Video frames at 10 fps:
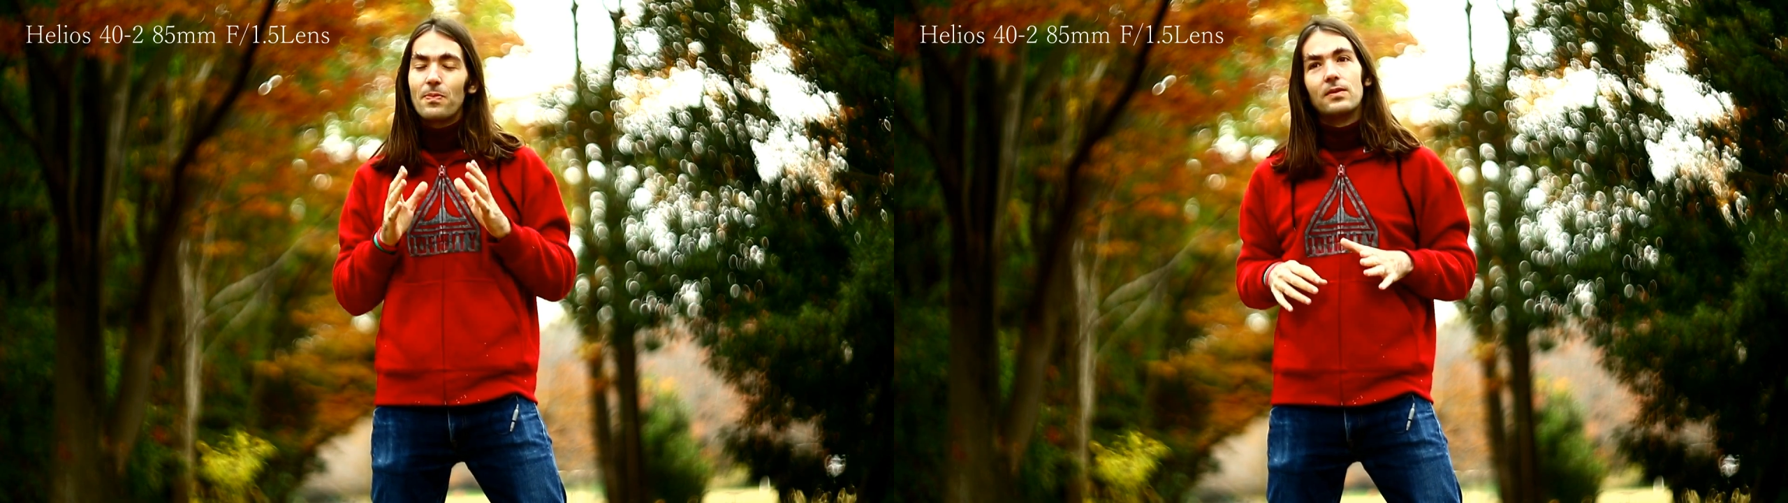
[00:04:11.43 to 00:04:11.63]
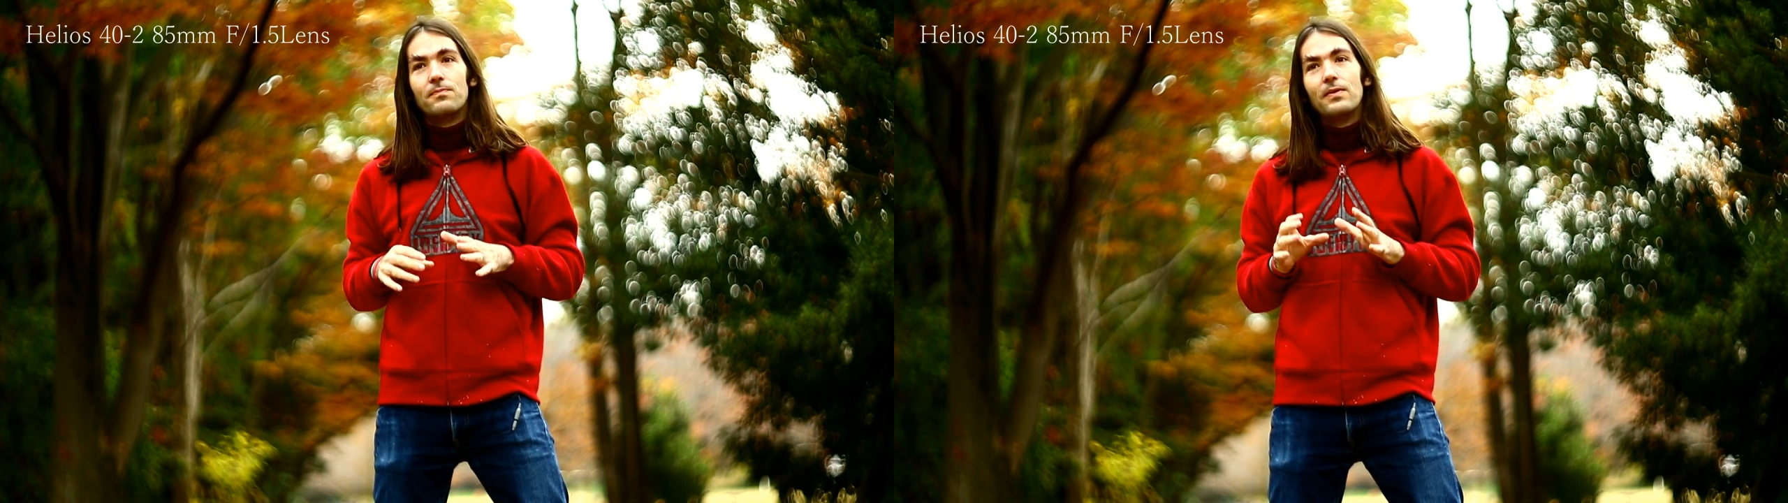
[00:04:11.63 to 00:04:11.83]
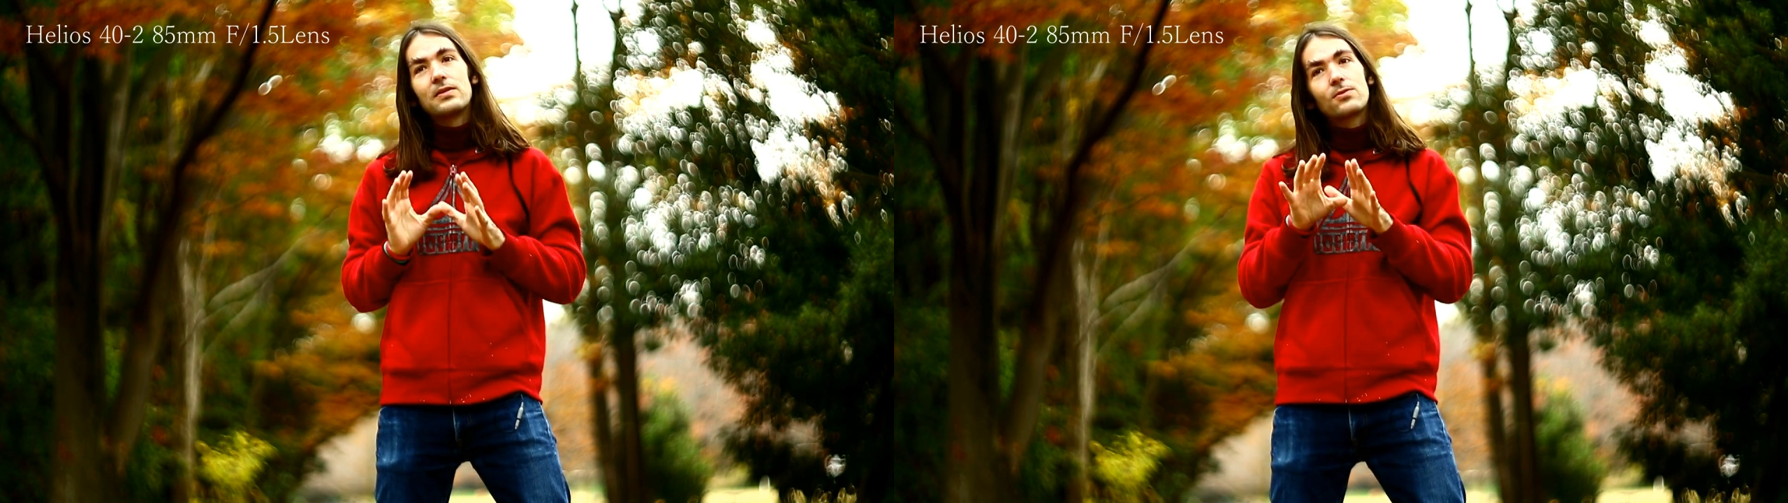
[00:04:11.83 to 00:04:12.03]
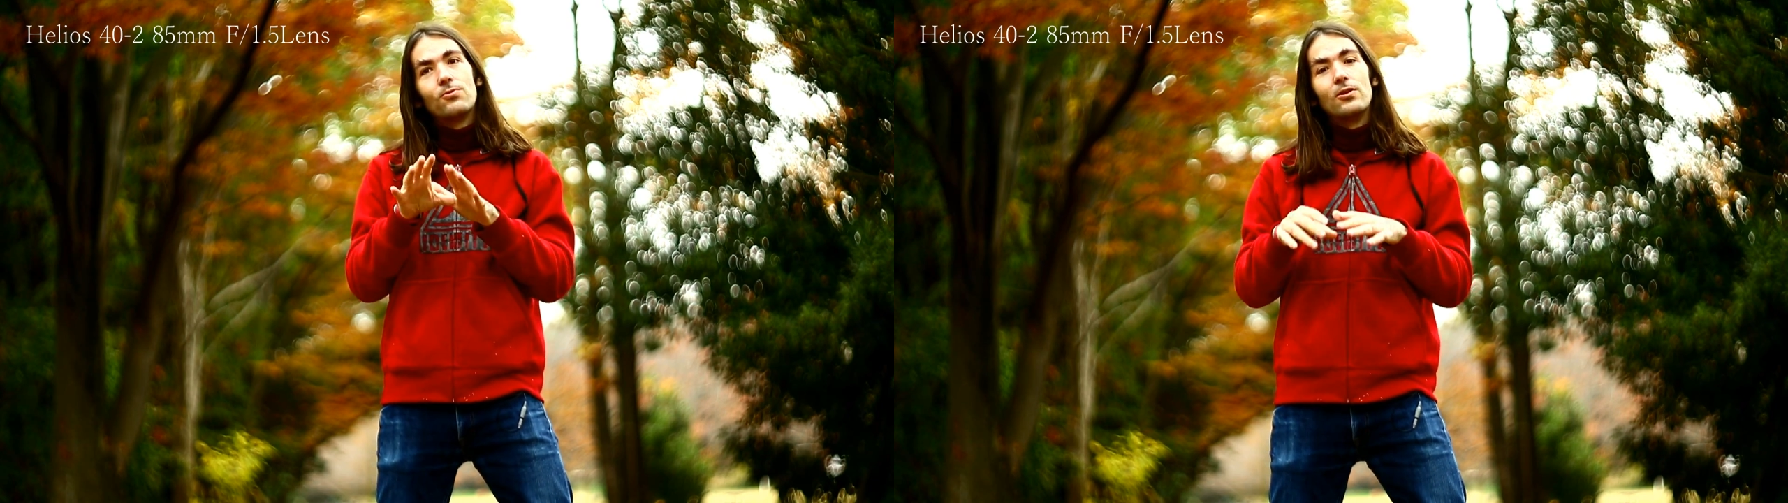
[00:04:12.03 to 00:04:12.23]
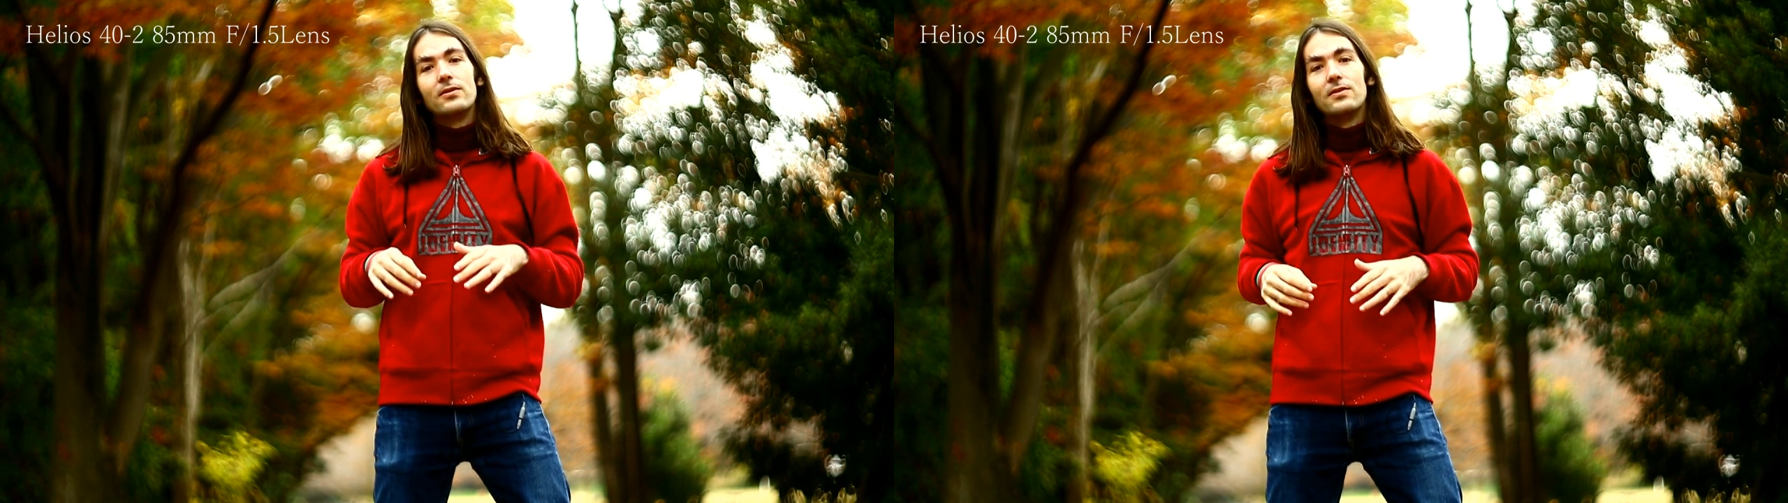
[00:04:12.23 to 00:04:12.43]
the best
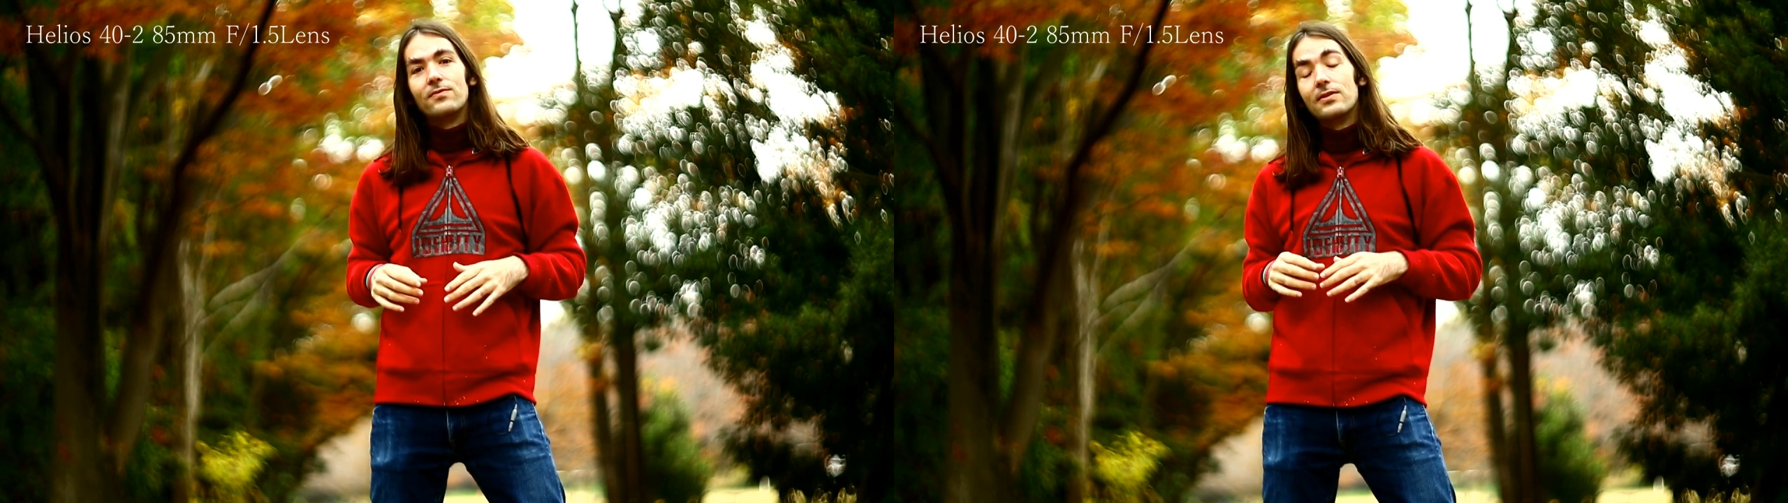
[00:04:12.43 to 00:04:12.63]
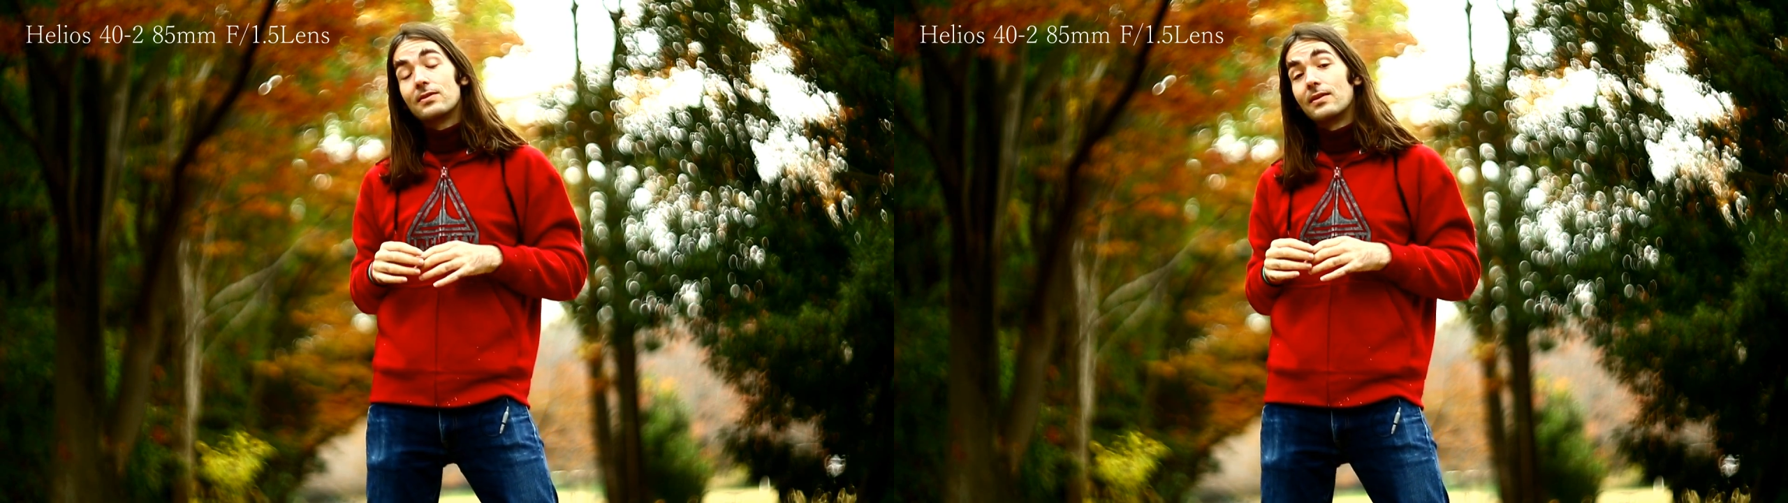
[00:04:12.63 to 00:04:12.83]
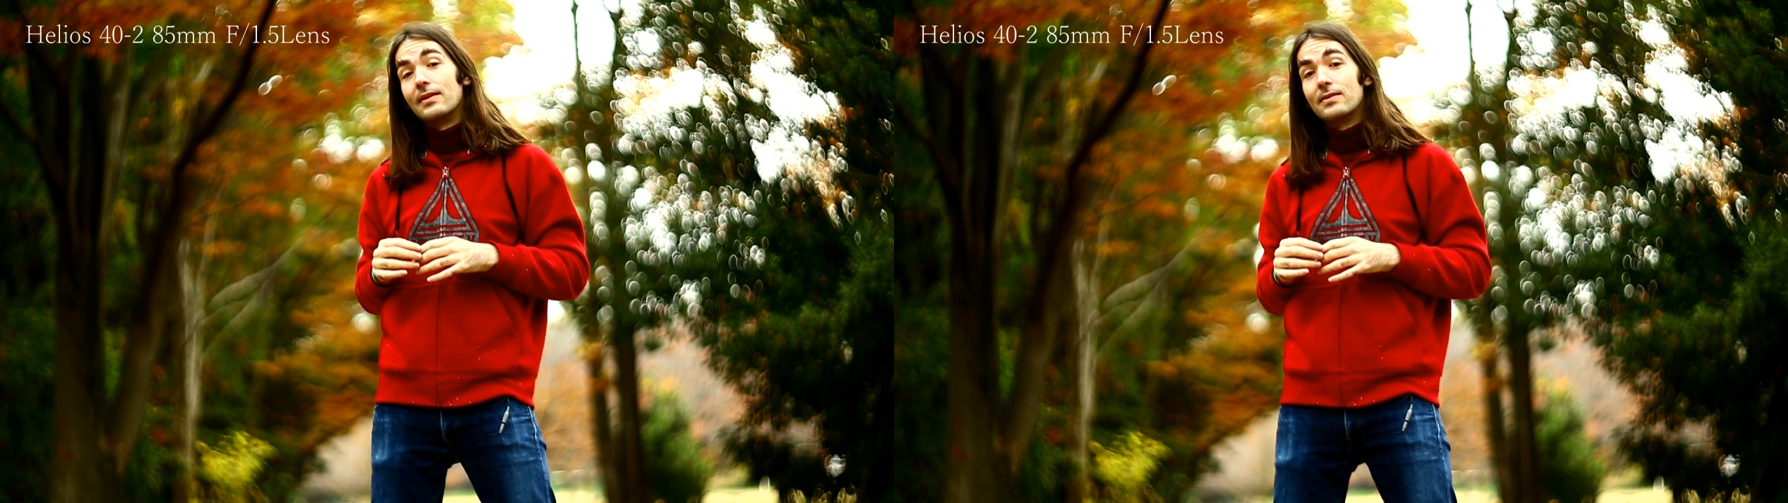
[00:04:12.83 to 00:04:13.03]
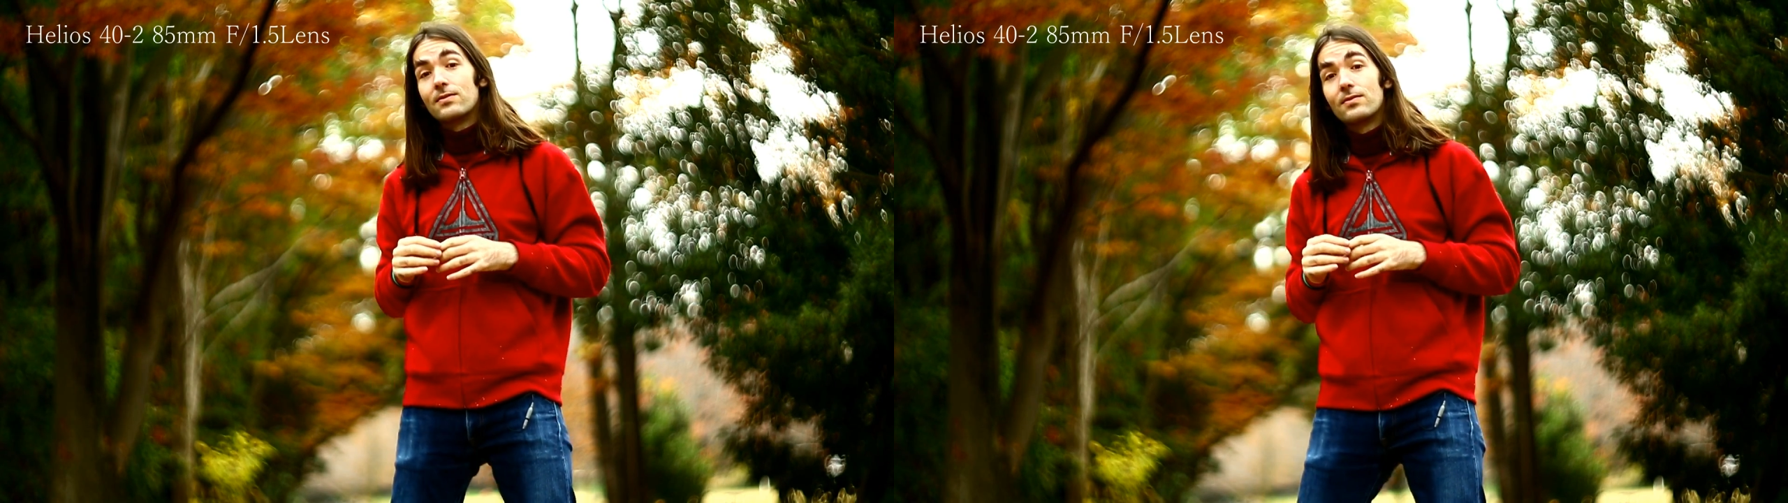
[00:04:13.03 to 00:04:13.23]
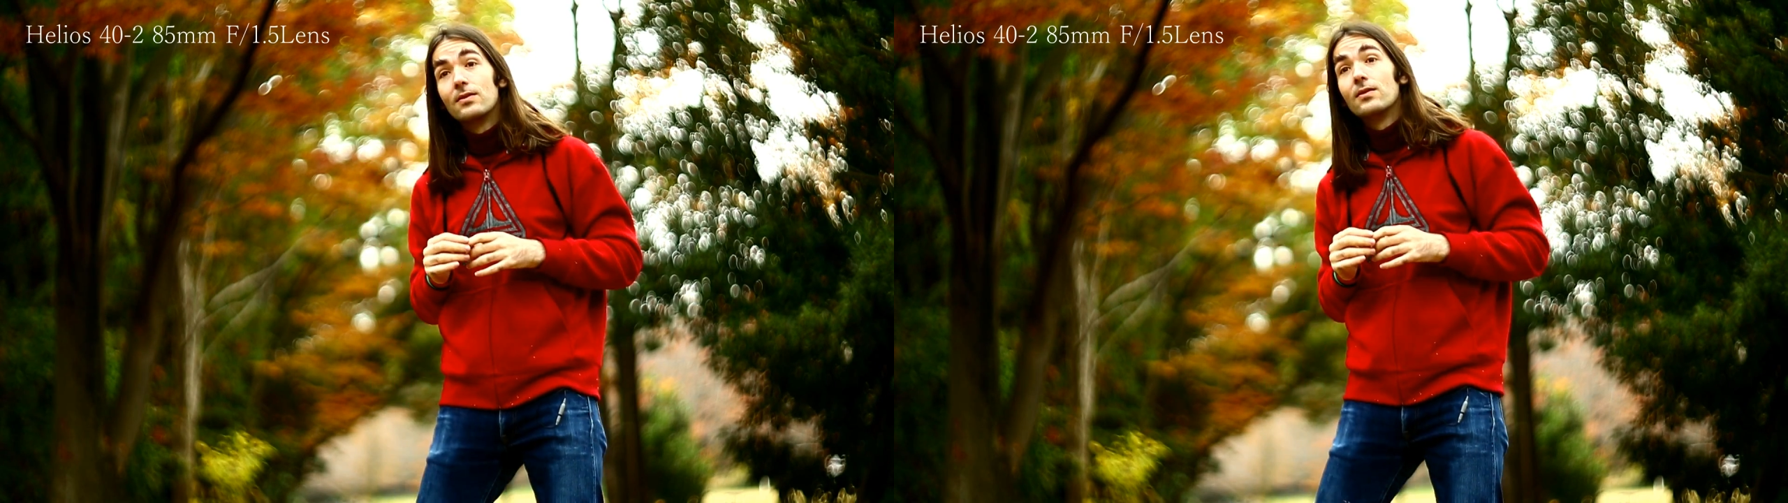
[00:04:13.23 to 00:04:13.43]
quality of this lens